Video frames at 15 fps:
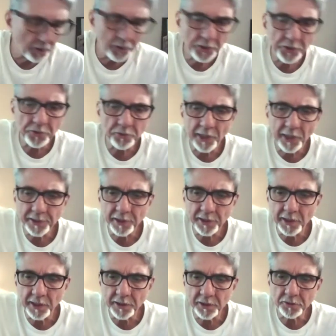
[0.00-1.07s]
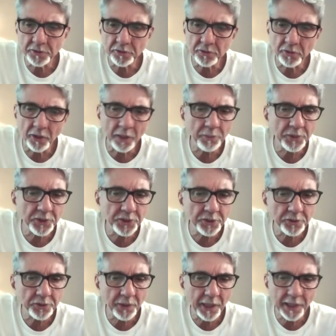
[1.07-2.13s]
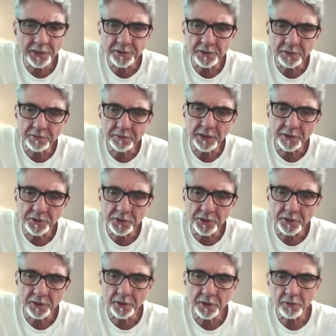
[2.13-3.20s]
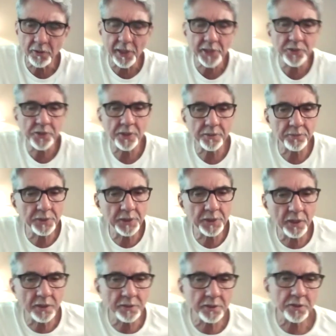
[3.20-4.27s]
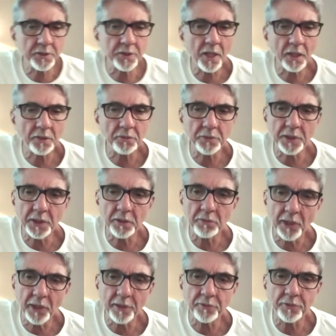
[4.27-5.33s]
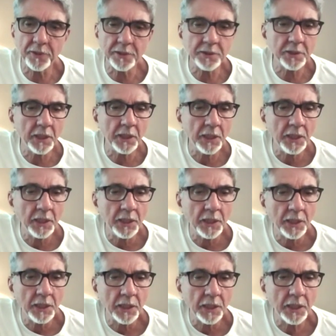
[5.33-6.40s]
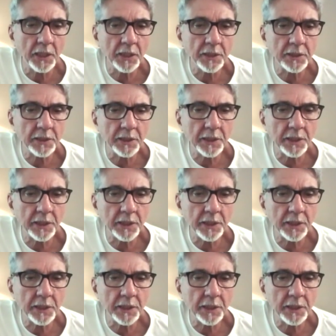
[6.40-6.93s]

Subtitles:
going to write a letter to Swamiji to ask such a question because it's not really relevant. And